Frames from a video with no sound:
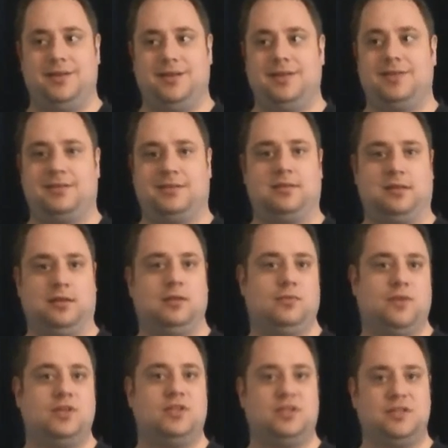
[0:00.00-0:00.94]
that it
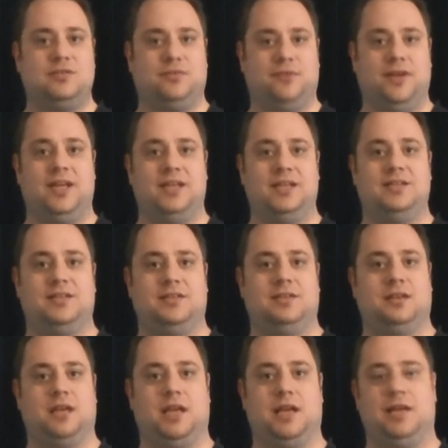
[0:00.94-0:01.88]
was his face
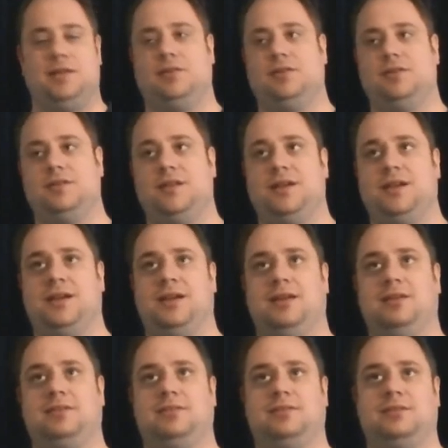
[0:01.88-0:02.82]
and
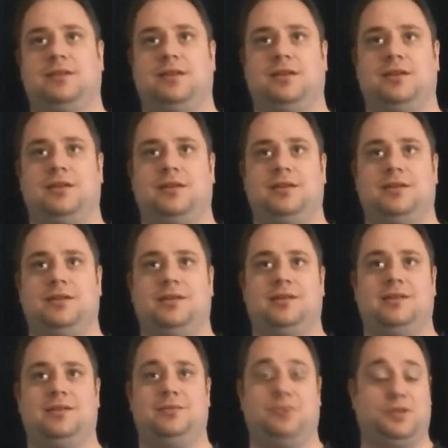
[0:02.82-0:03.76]
that
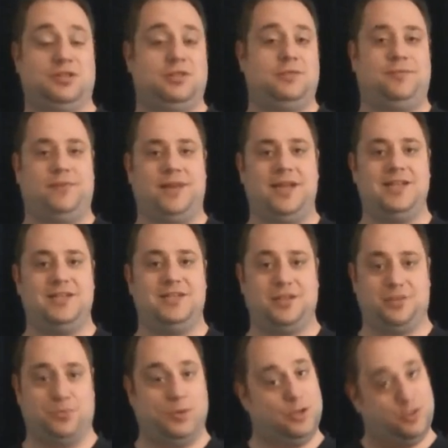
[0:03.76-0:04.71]
it uh, was the face
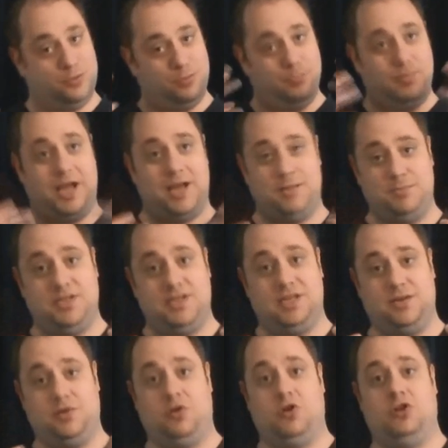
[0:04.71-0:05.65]
that was by
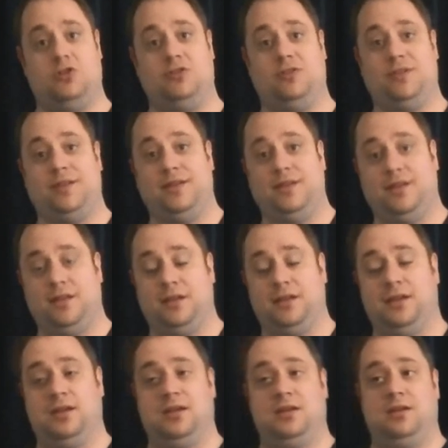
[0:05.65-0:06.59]
me on
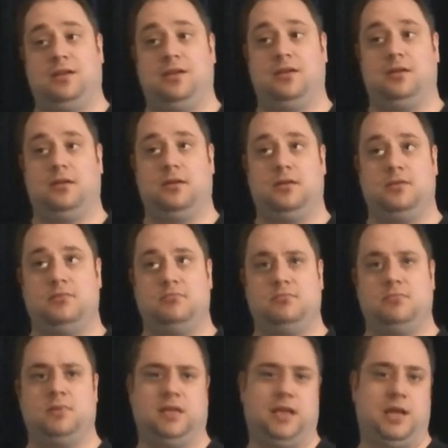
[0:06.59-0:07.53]
uh,
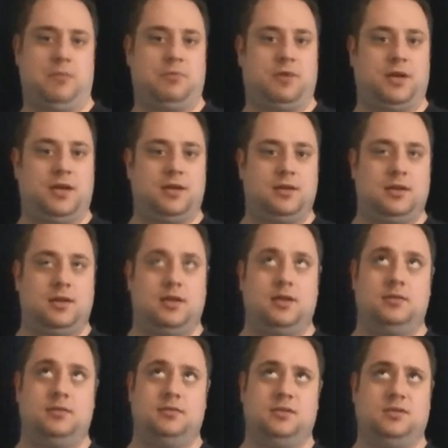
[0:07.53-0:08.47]
the camera,
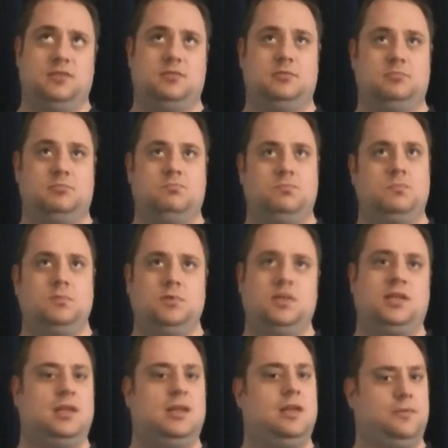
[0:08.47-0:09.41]
and that's
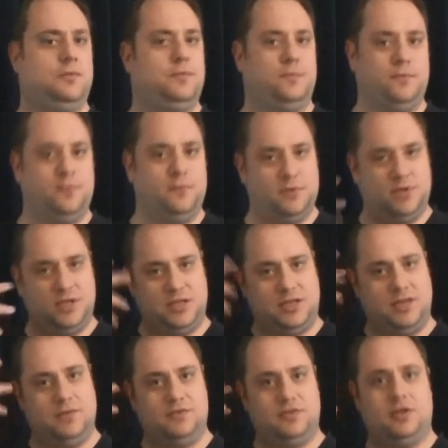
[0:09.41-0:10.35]
that give that
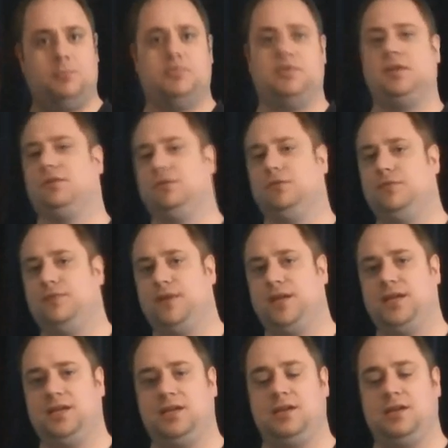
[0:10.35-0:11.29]
gives something to
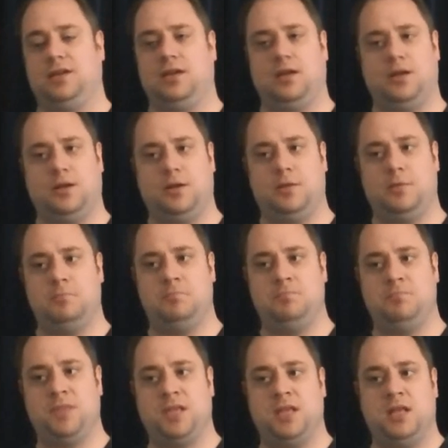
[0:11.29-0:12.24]
think. Um,
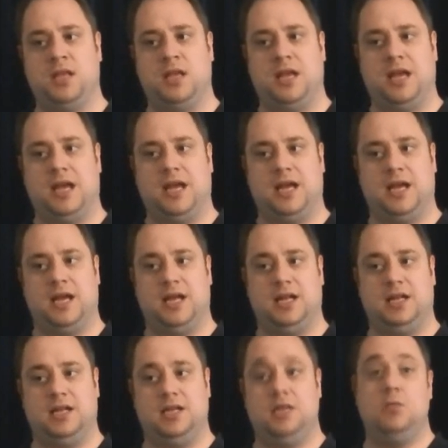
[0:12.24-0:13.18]

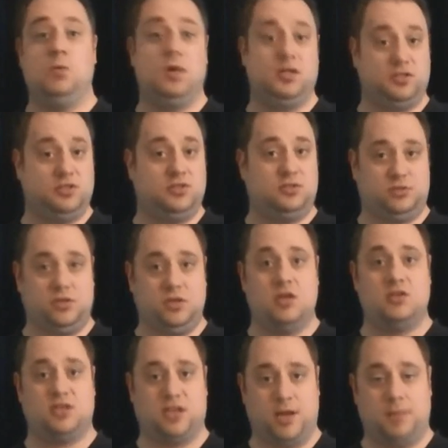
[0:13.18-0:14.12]
and he was a
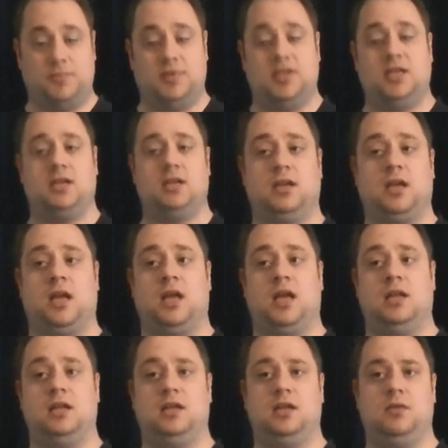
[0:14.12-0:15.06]
skeptic,
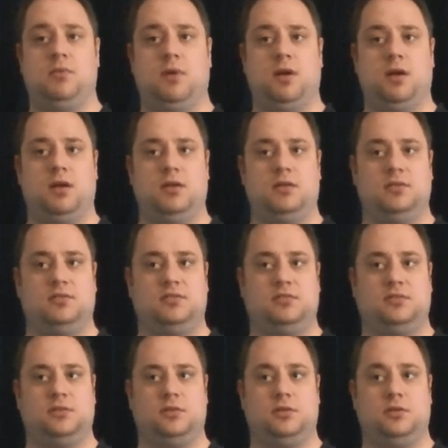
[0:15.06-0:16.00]
and he
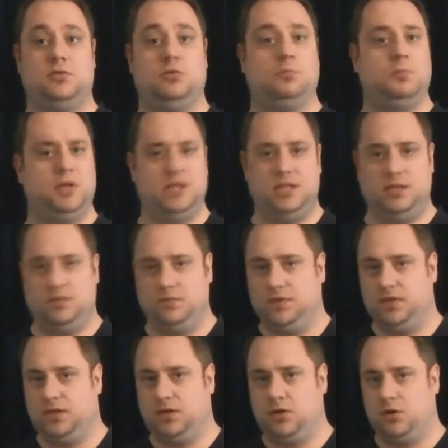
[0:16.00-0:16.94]
was uh, not believe
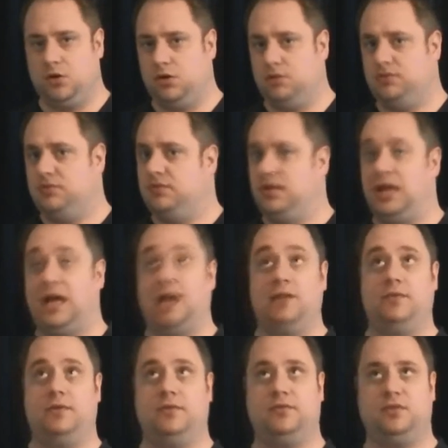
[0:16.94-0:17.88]
in God or
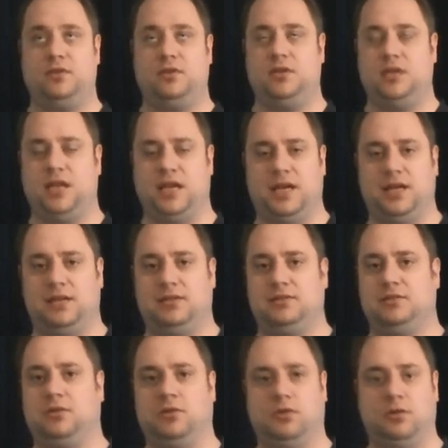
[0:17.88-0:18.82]
life after the death,
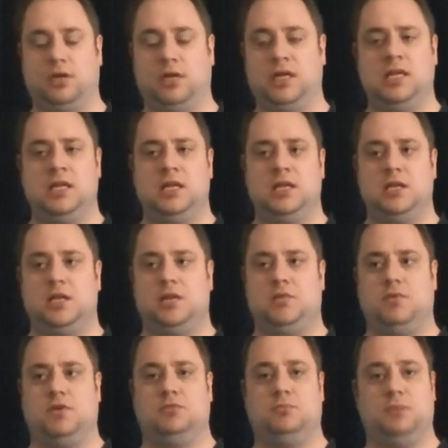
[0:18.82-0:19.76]
or he
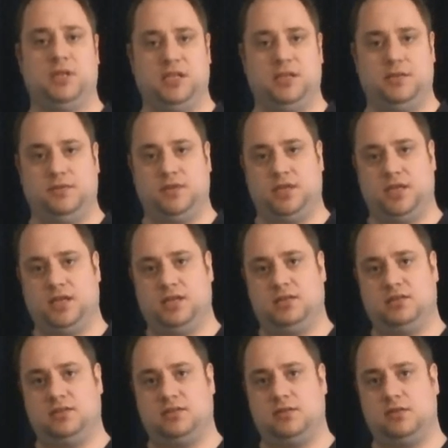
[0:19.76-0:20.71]
was believed that
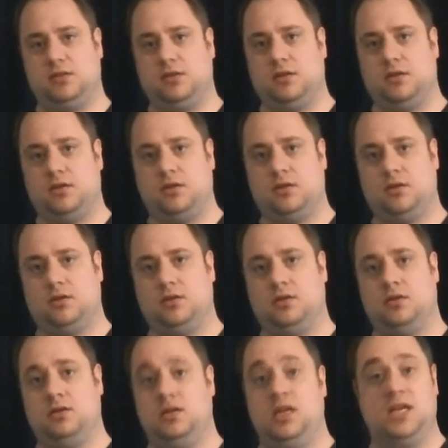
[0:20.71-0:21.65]
uh,
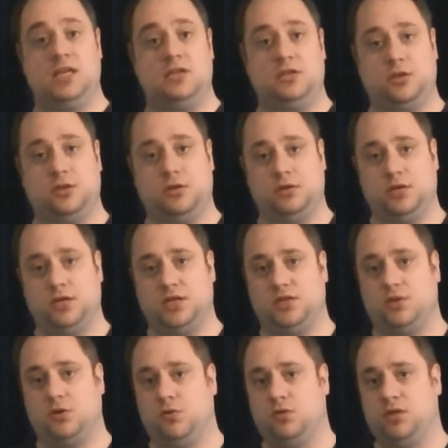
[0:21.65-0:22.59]
nature is
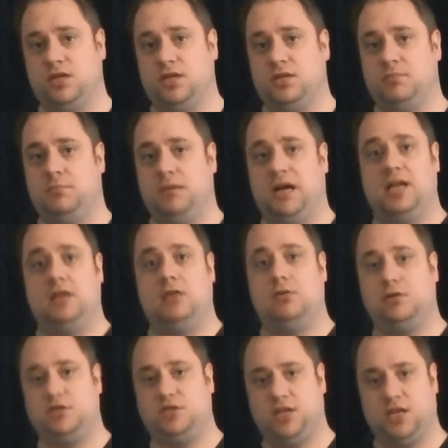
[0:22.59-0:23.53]
only
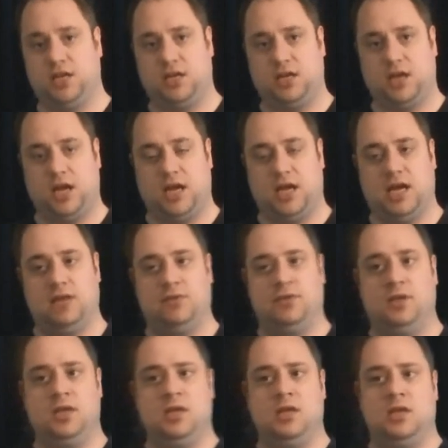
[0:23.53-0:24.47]
biologic and
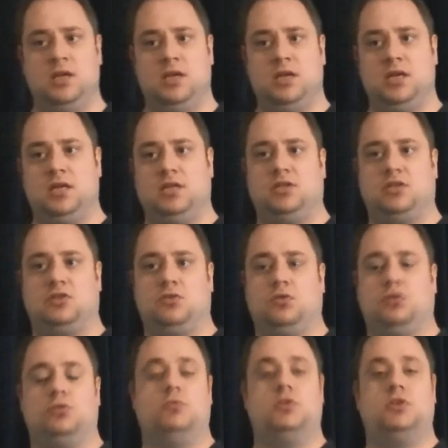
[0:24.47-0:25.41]
is
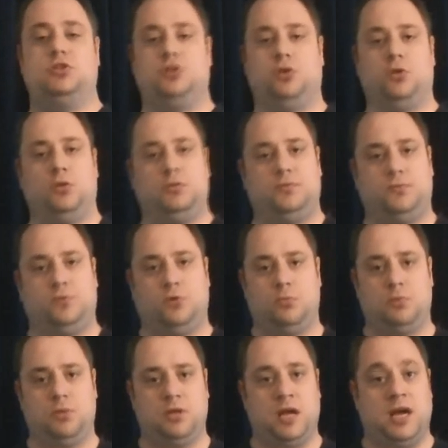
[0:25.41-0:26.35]
not a result
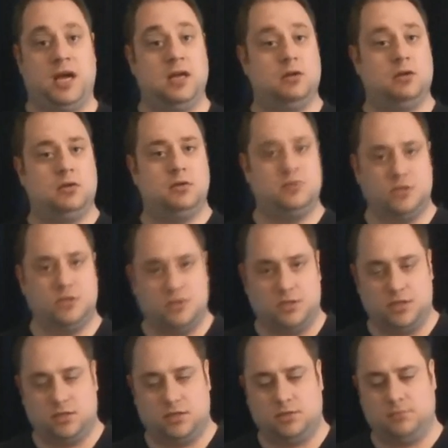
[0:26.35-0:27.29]
from a higher
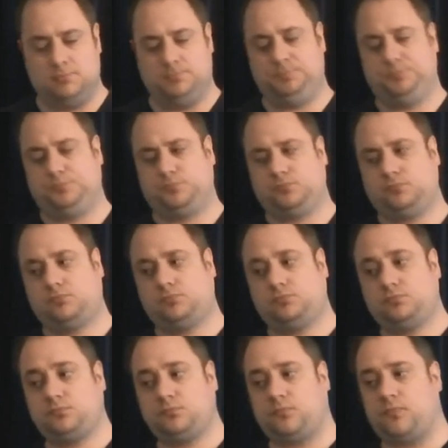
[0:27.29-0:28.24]
consciousness.
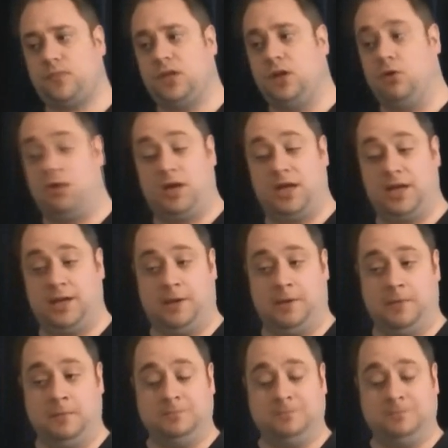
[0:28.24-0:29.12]
Okay,